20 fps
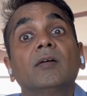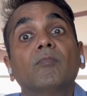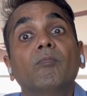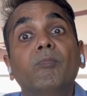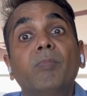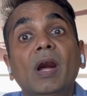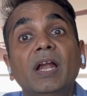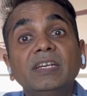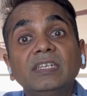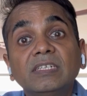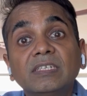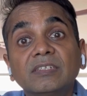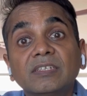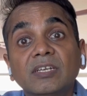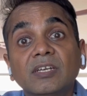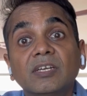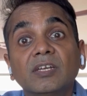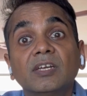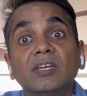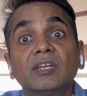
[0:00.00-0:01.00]
But
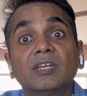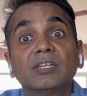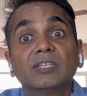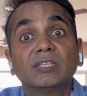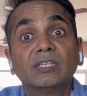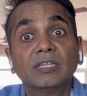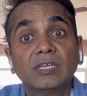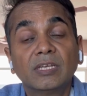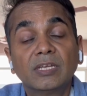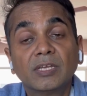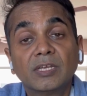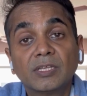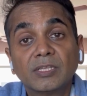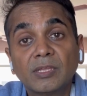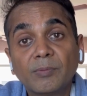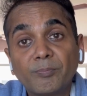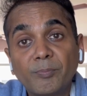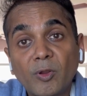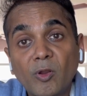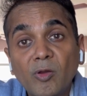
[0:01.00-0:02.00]
the
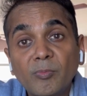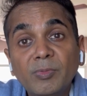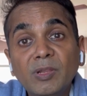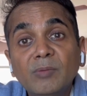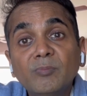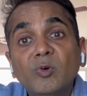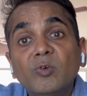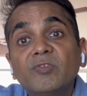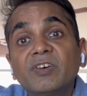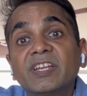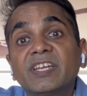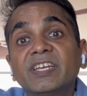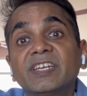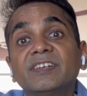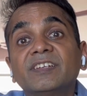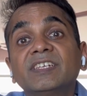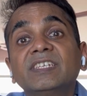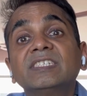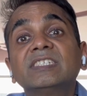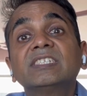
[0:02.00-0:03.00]
problem over here
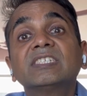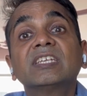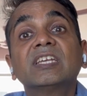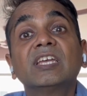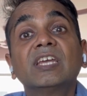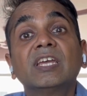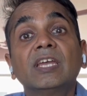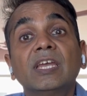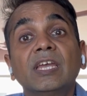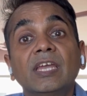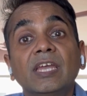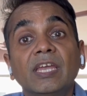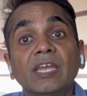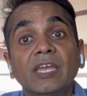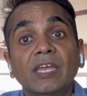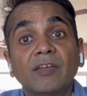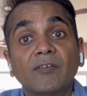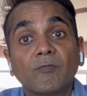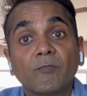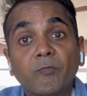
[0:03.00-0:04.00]
is,
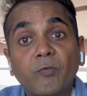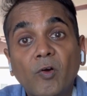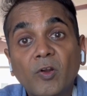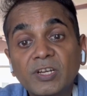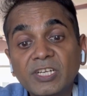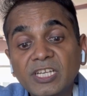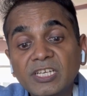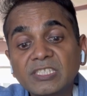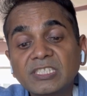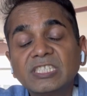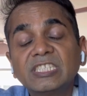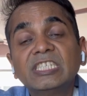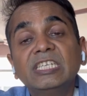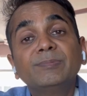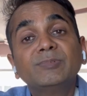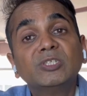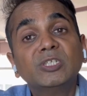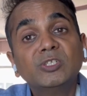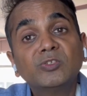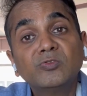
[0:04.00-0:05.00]
water
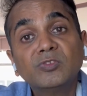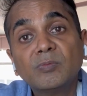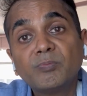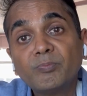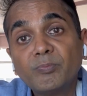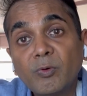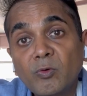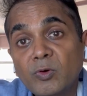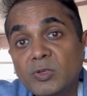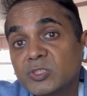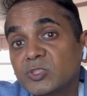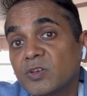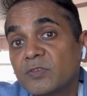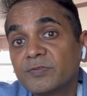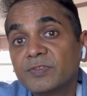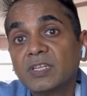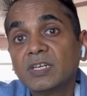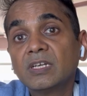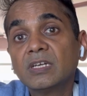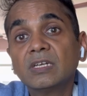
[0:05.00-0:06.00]
seeps into the pores of
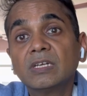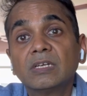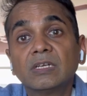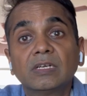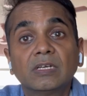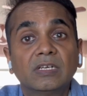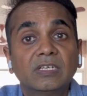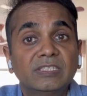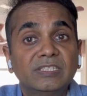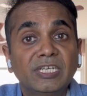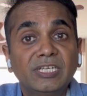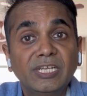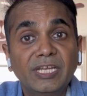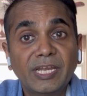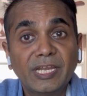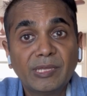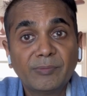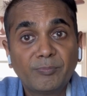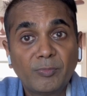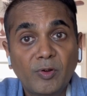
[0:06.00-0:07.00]
the earthen
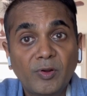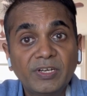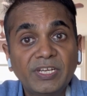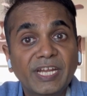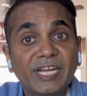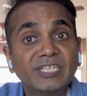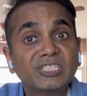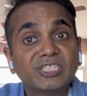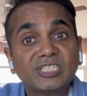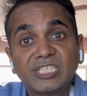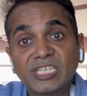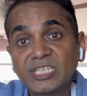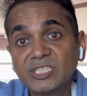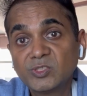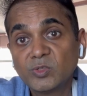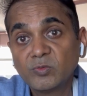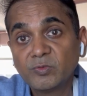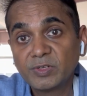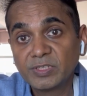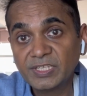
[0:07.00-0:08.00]
clay pot and stays
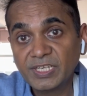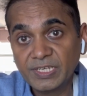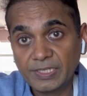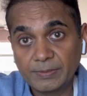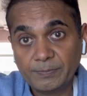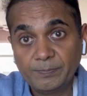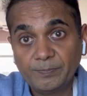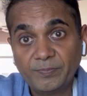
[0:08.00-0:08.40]
over there.